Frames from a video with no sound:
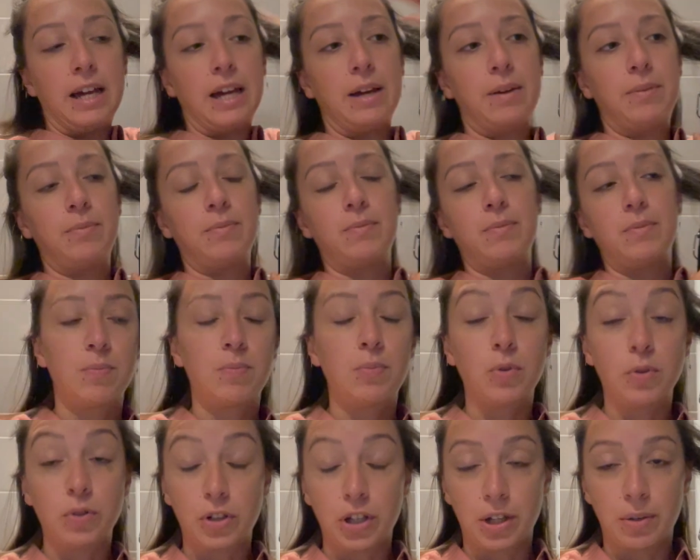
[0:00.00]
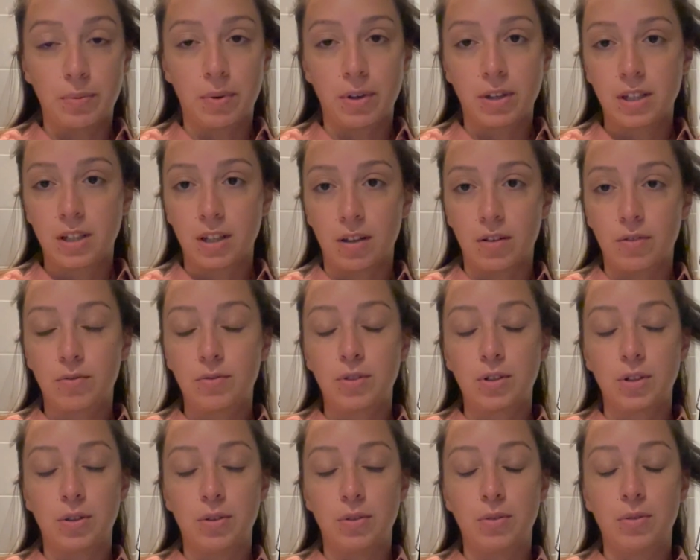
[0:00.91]
am pushing myself
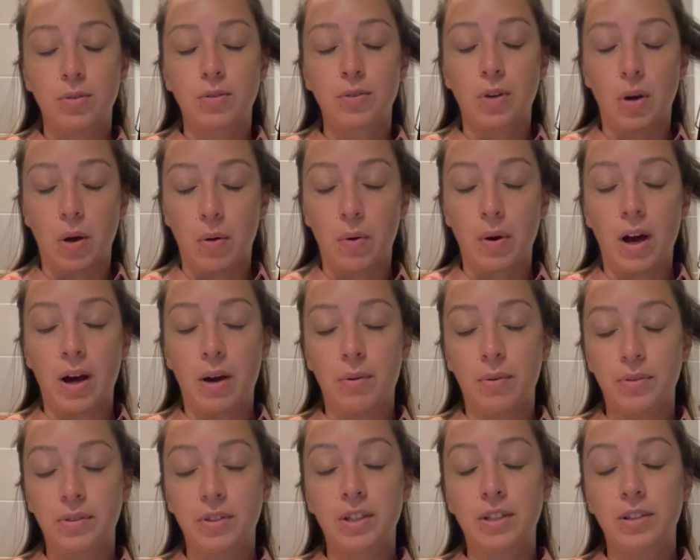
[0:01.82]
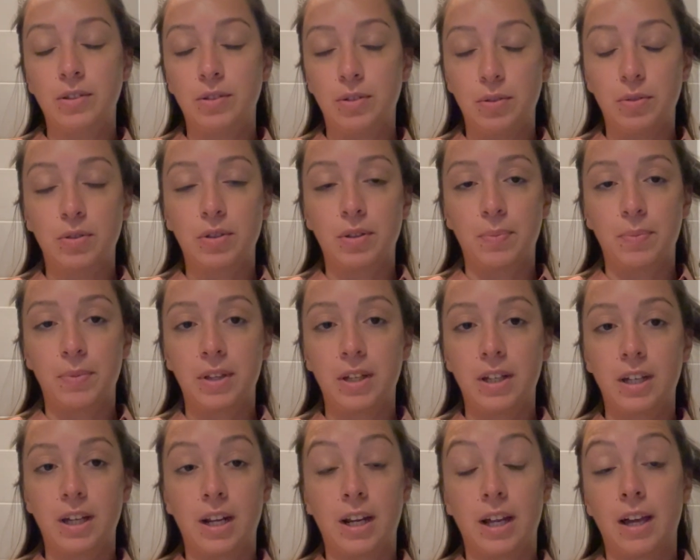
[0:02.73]
to go out and do
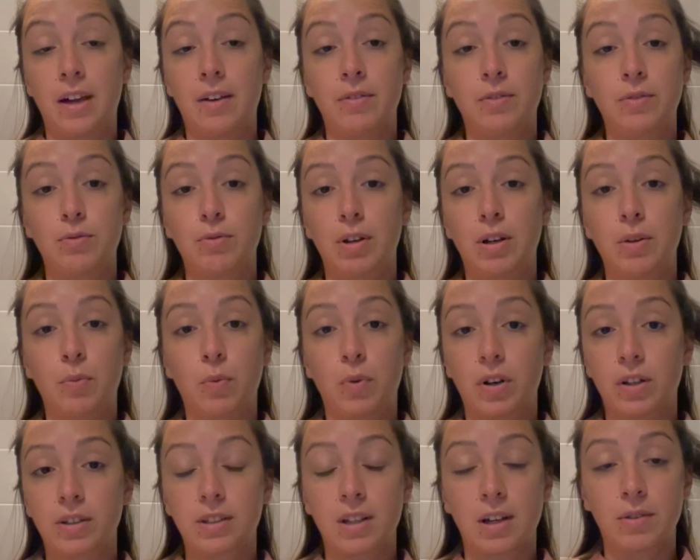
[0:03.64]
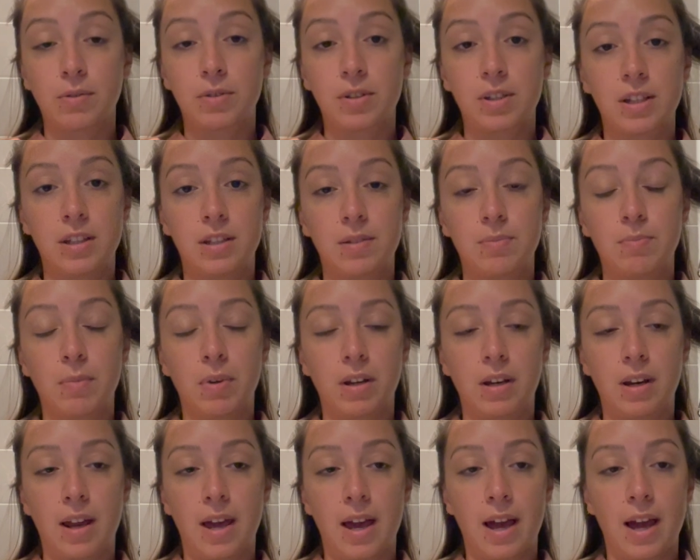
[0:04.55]
something, and I haven't really worked out since
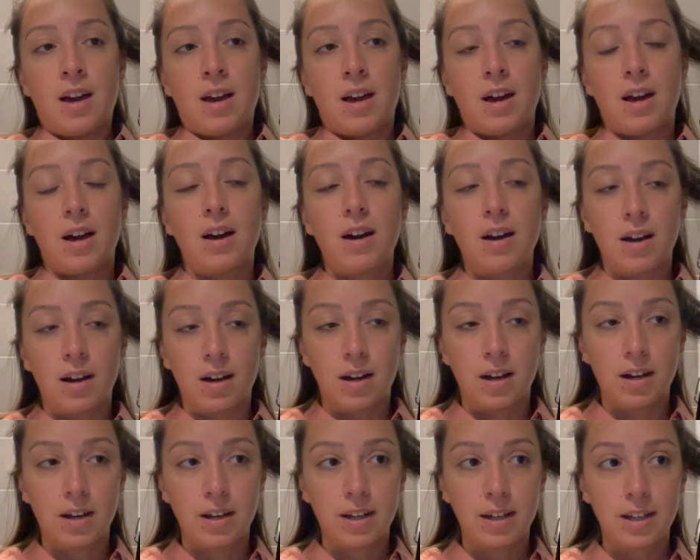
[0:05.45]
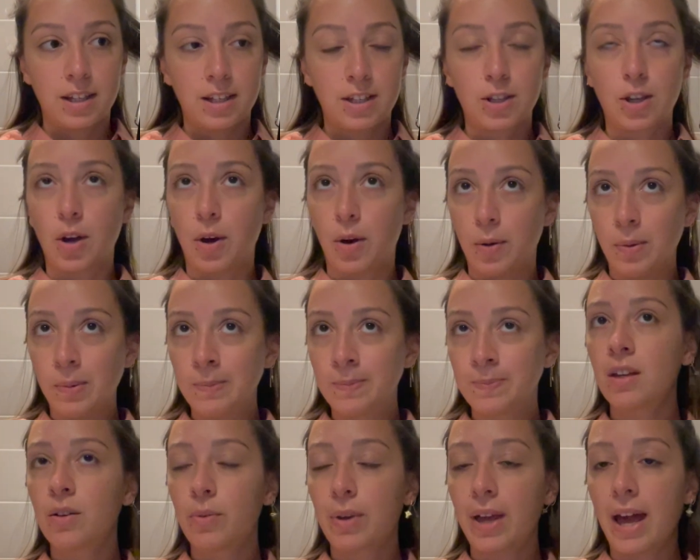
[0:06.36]
Monday. So
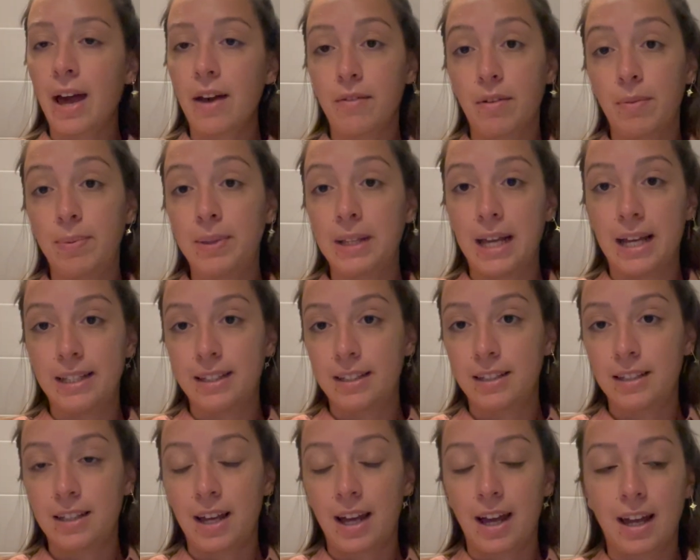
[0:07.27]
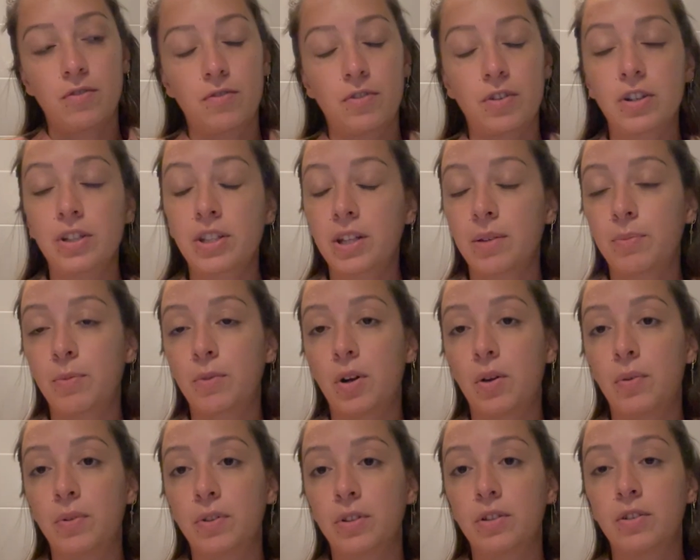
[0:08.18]
we have a plan today. First I'm
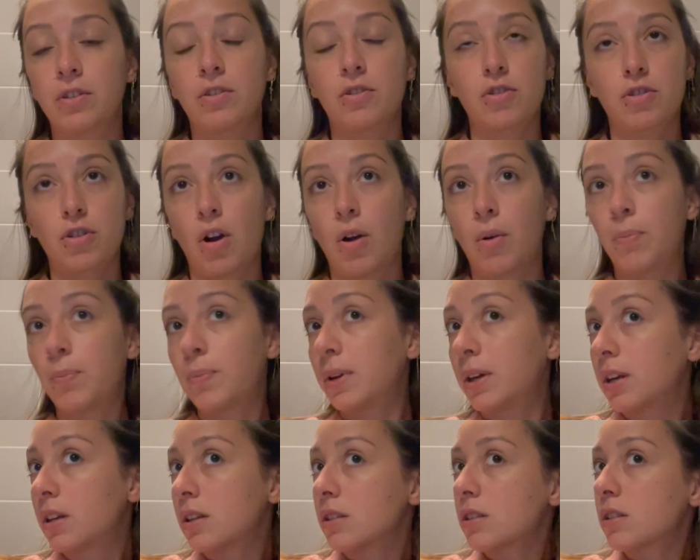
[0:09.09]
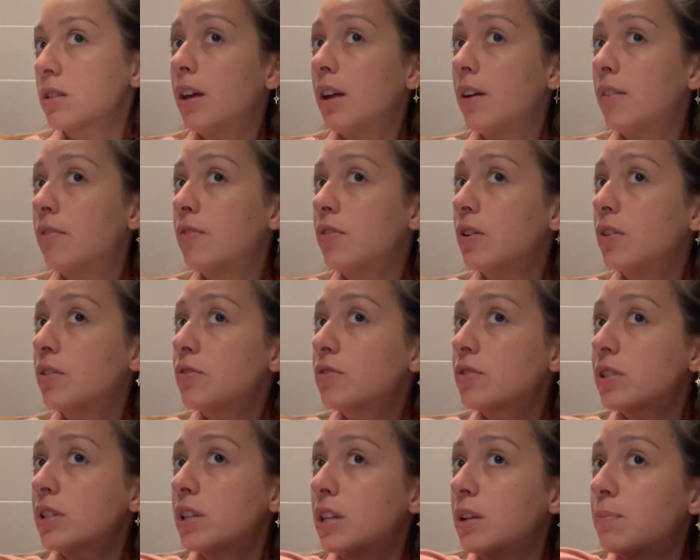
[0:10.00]
going to the shop, because if you've
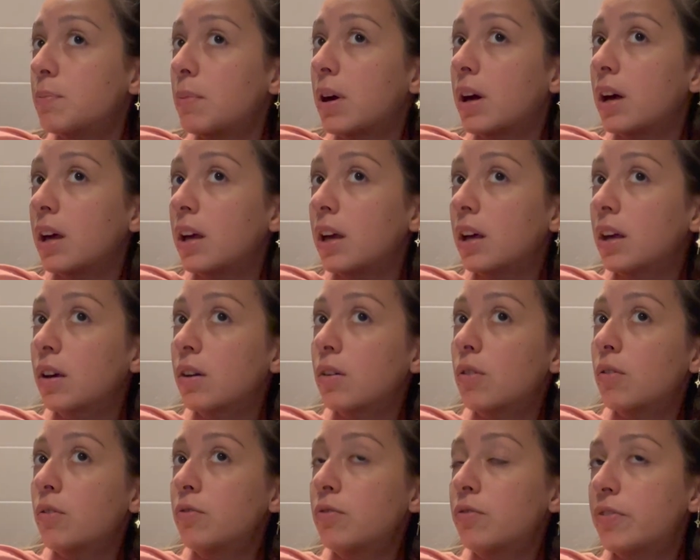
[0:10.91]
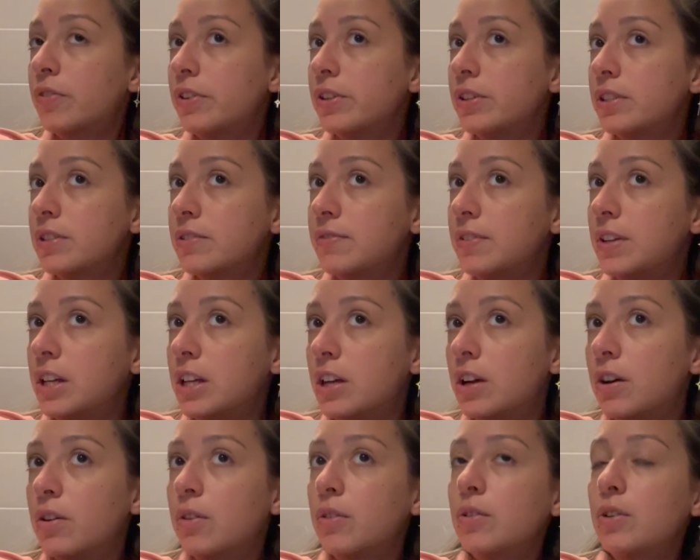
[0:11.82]
seen my conference
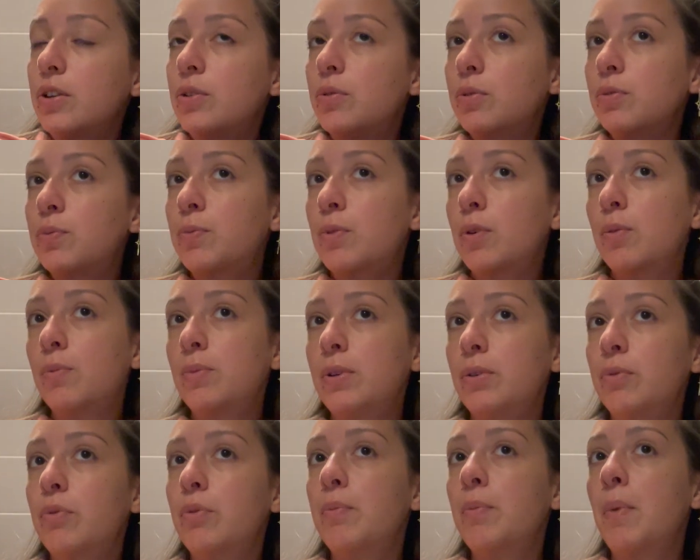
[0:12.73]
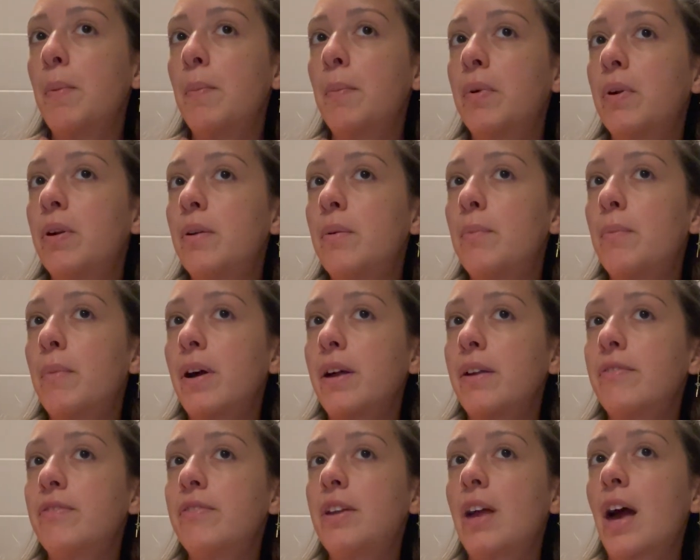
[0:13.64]
video, you would probably remember my
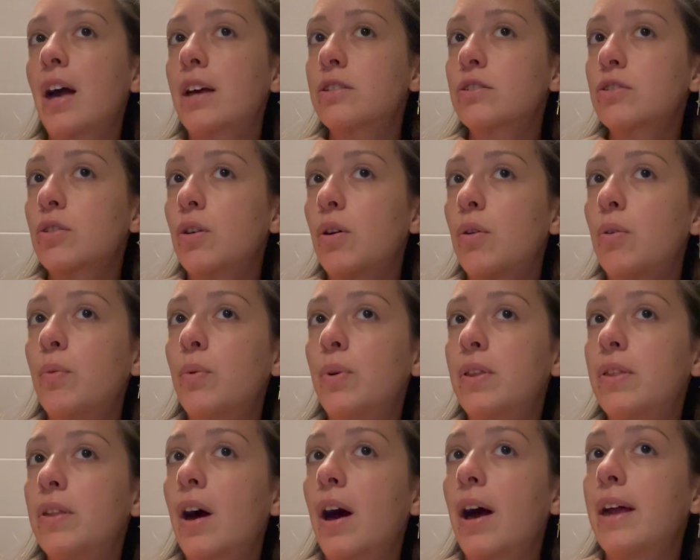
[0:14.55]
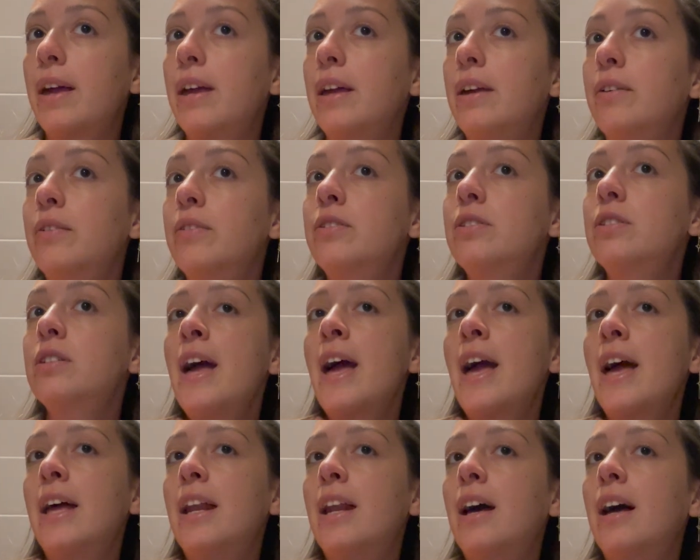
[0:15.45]
fiasco with high heels,
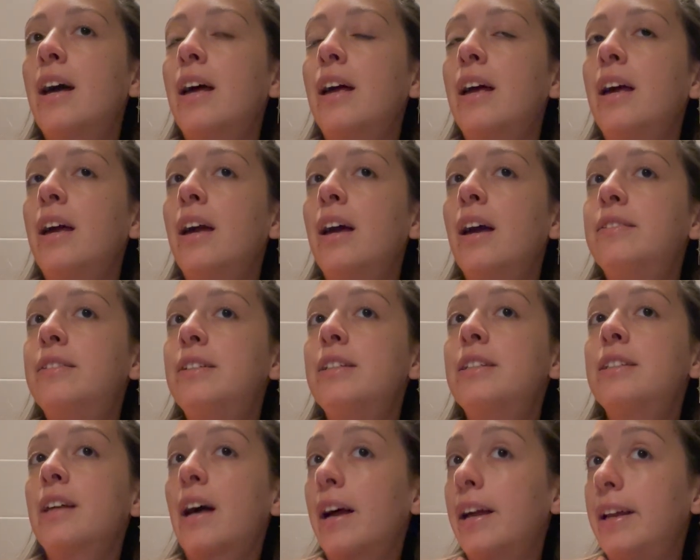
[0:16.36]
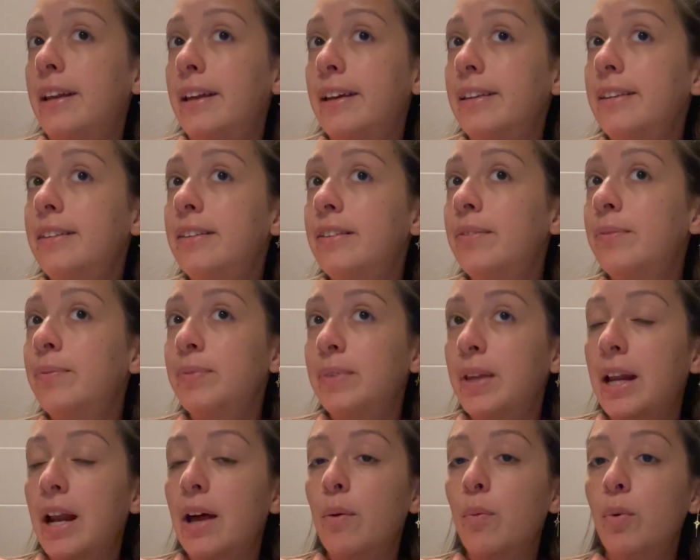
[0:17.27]
and I decided
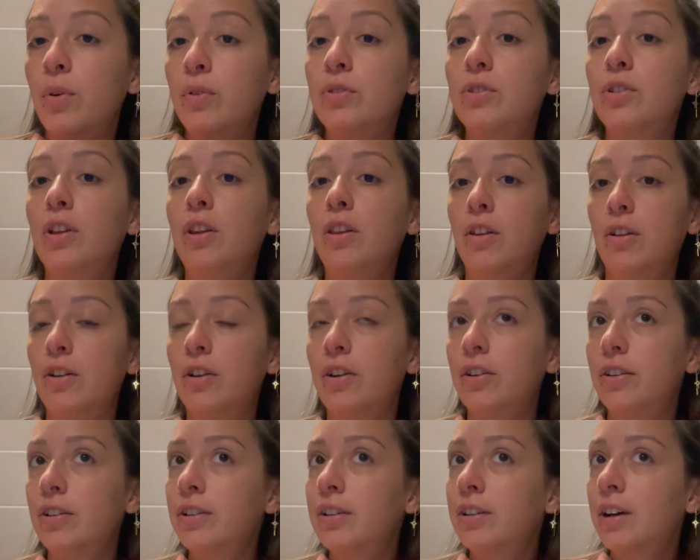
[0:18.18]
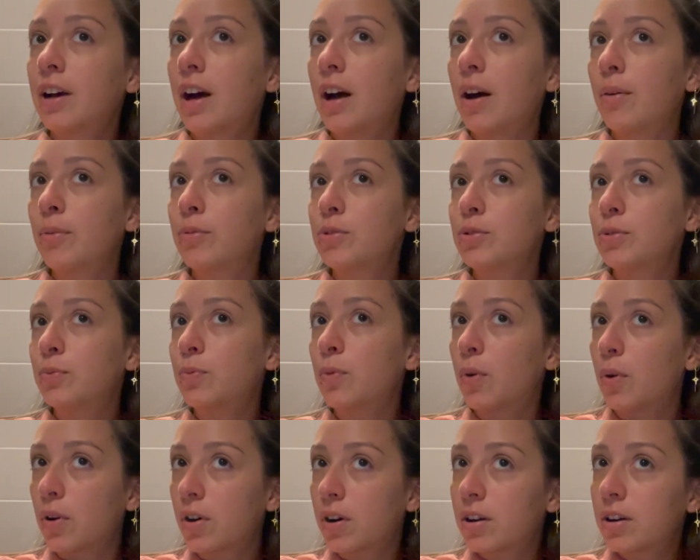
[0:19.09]
that I want to learn how to
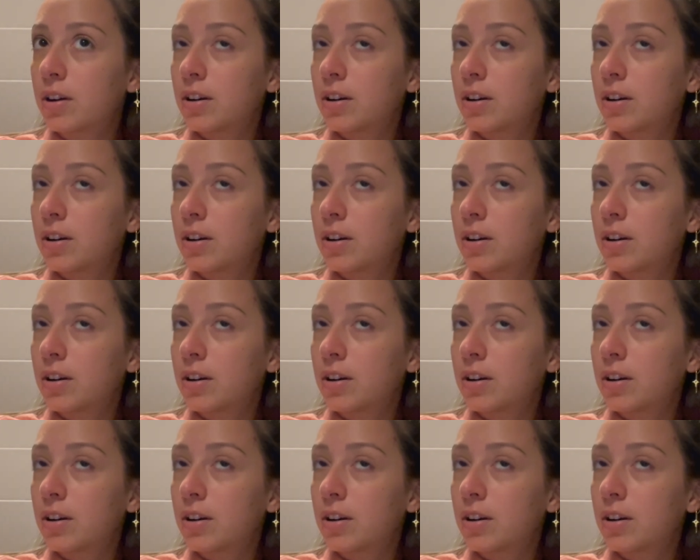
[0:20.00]
walk